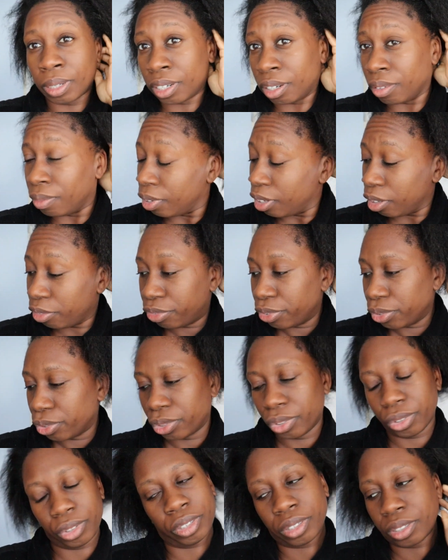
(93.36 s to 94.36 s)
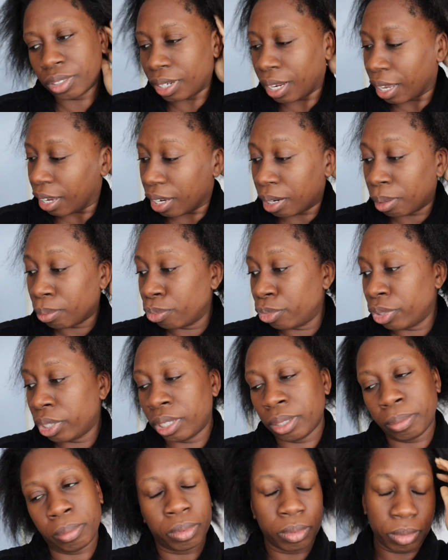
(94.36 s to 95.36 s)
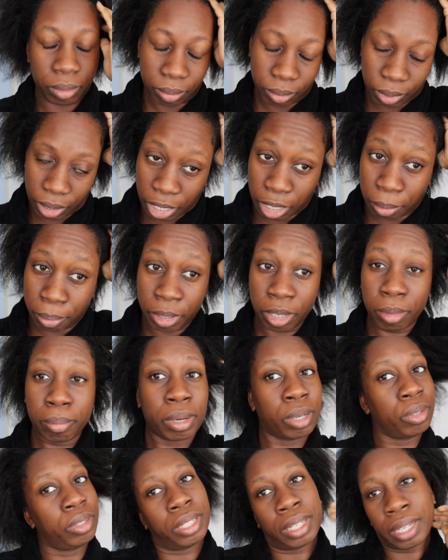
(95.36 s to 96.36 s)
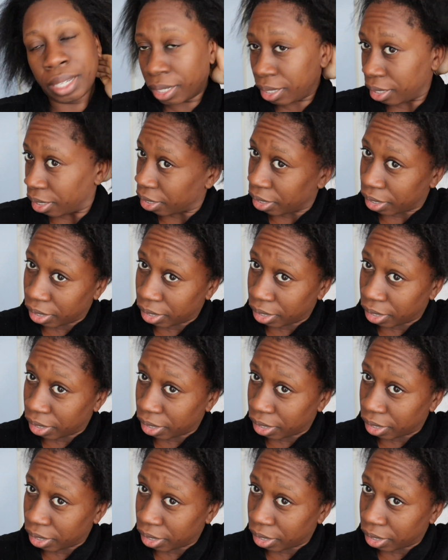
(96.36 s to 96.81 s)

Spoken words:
hair really feels good. Like, I'm really happy about that.